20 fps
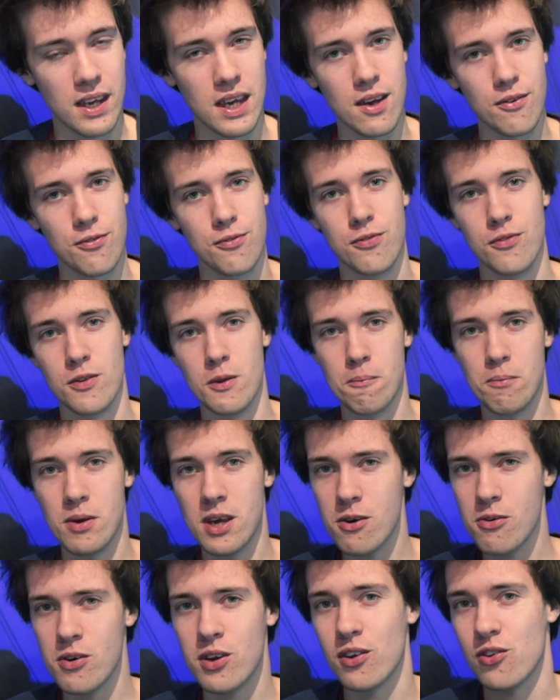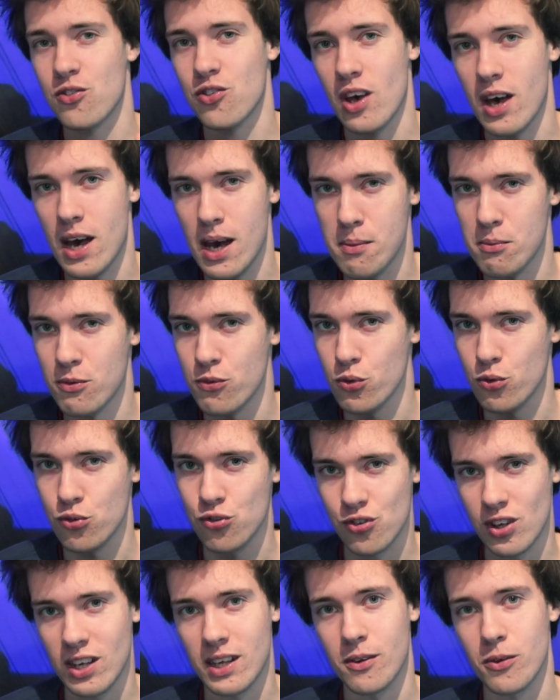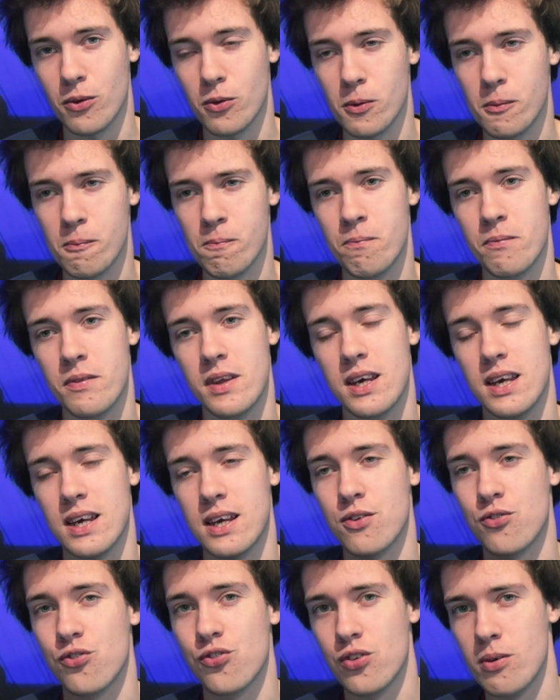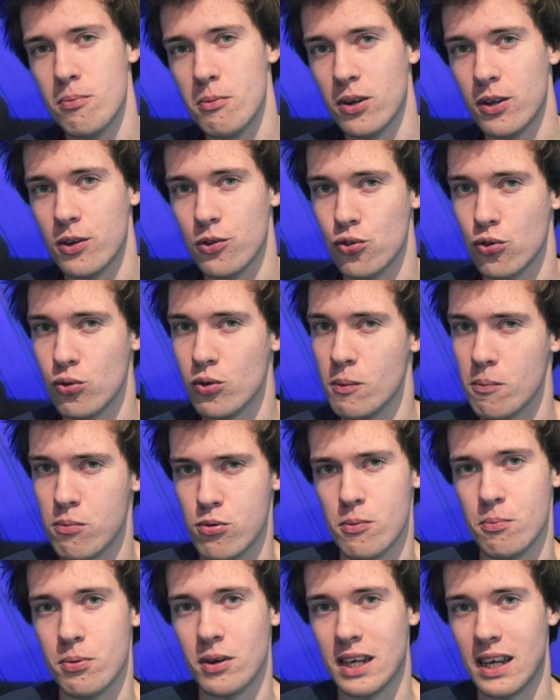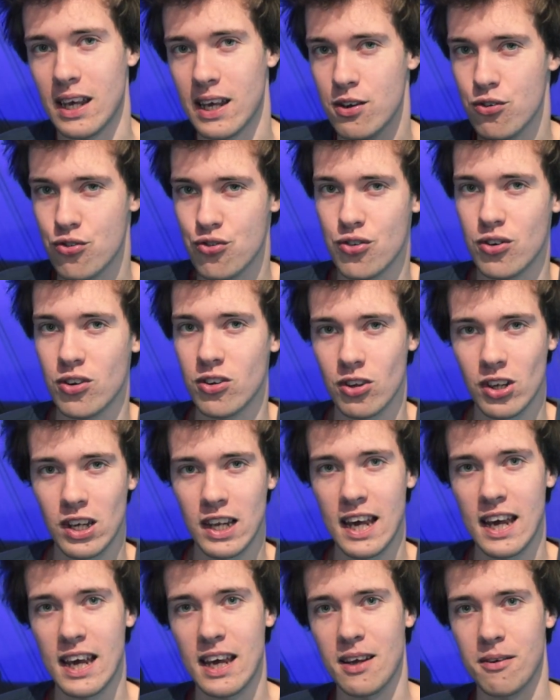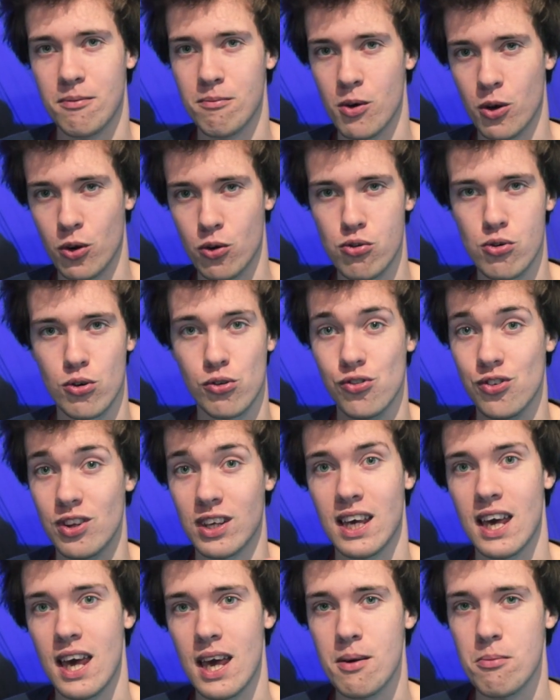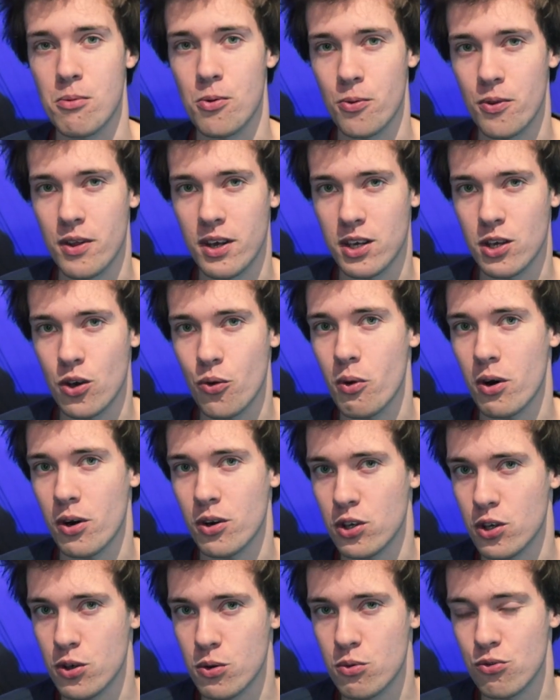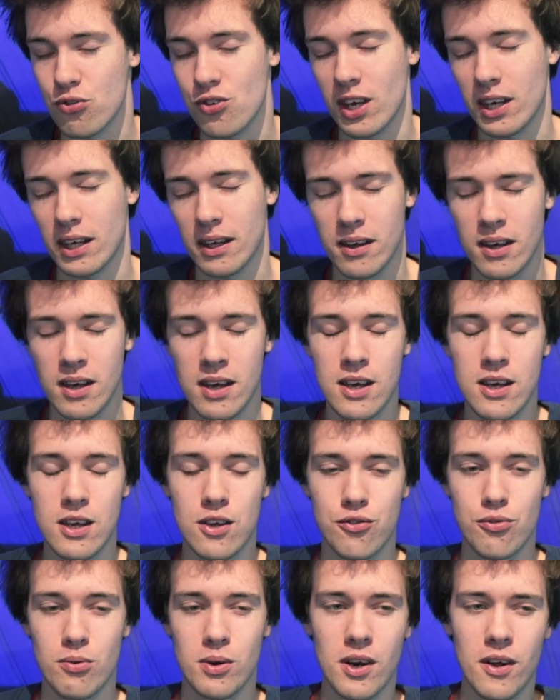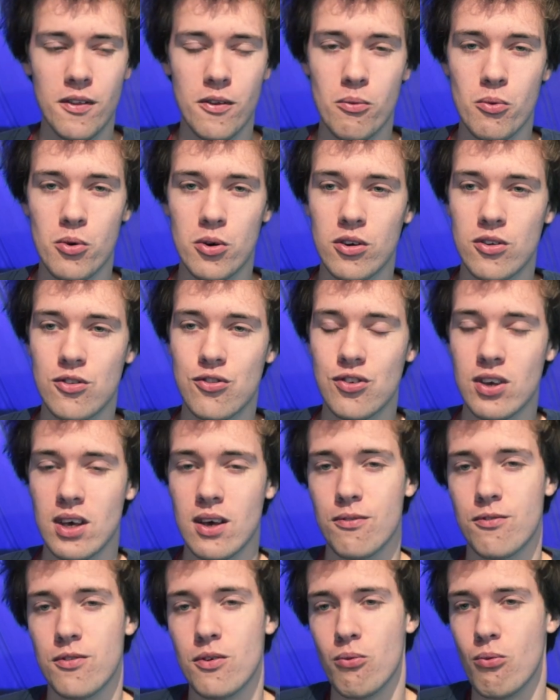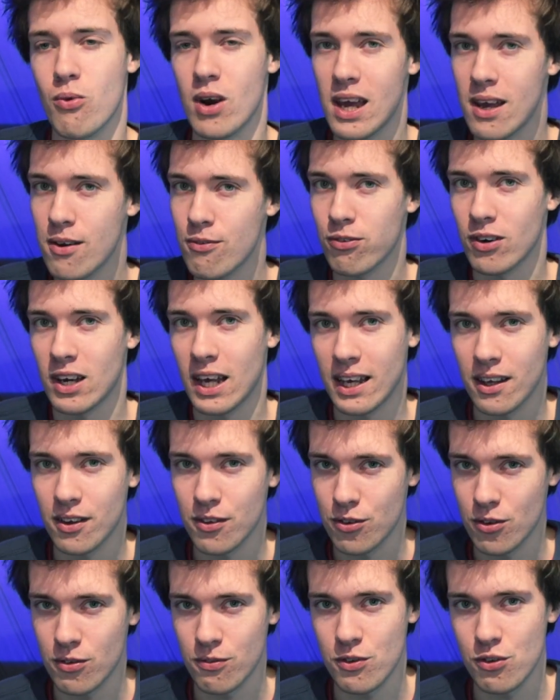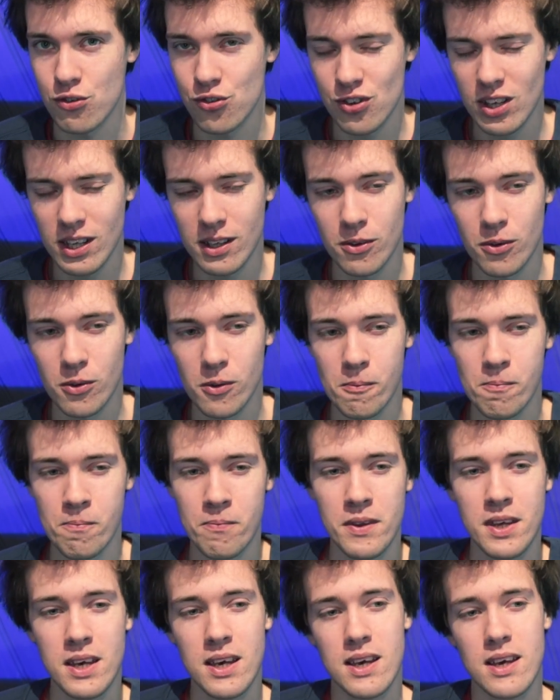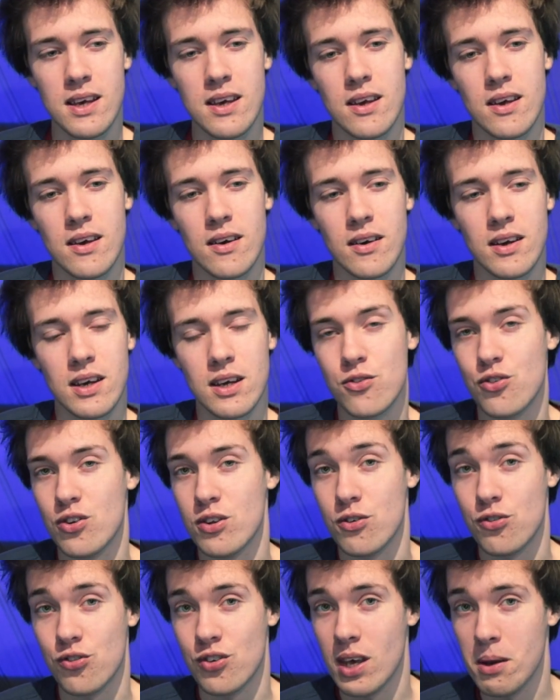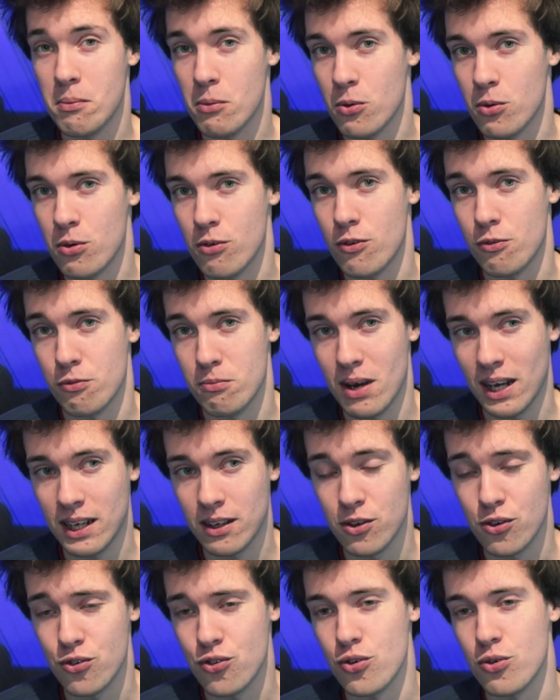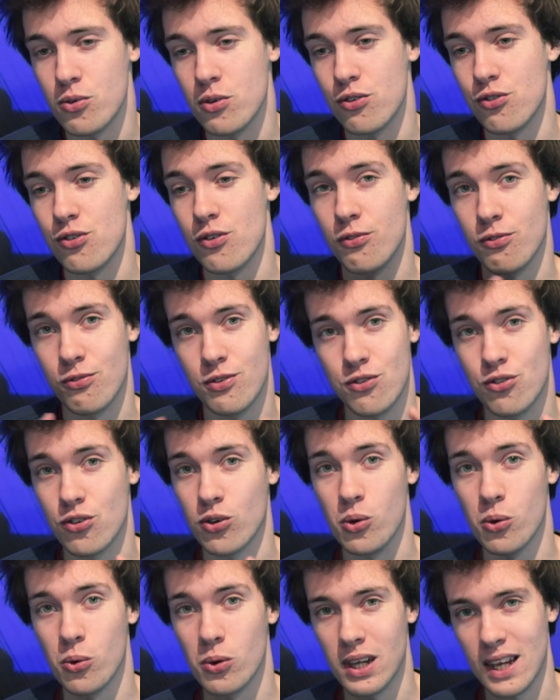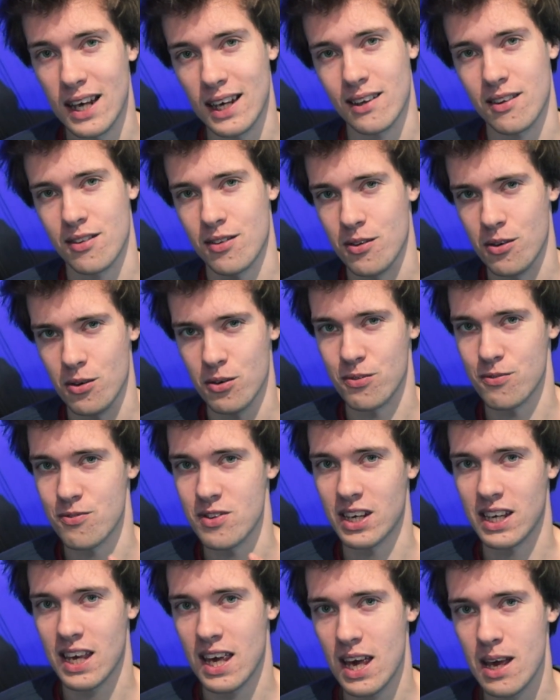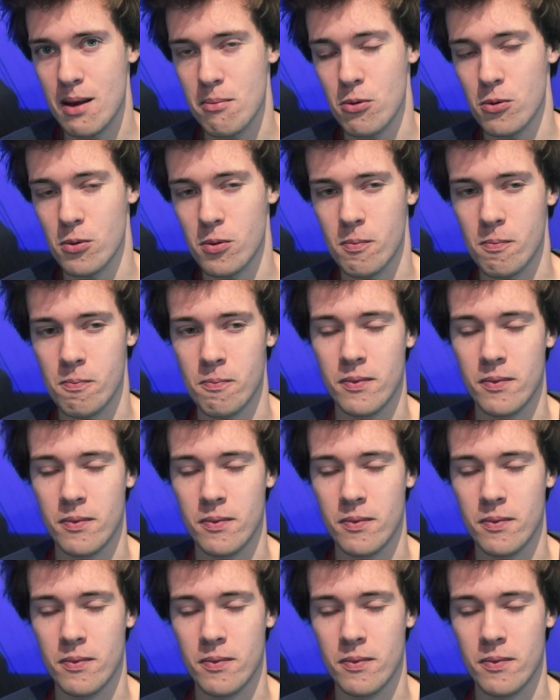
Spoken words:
if the period time of your signal is similar to the propagation delay across the cable that you are using. So in other words, if the wavelength of the signal is in the same order of magnitude as the physical length of the cable.